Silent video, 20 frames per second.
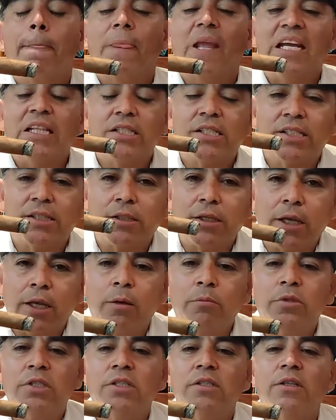It
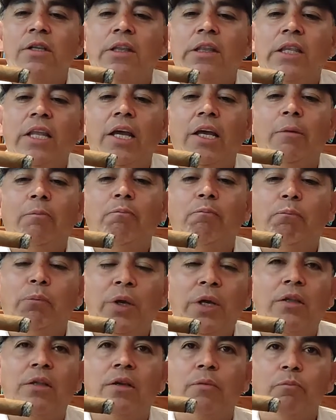seems they
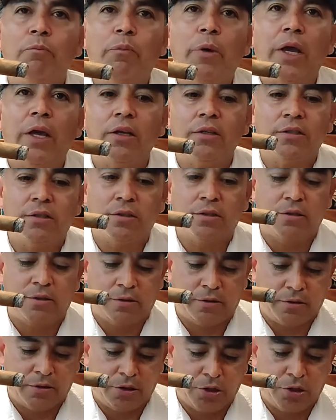picked the best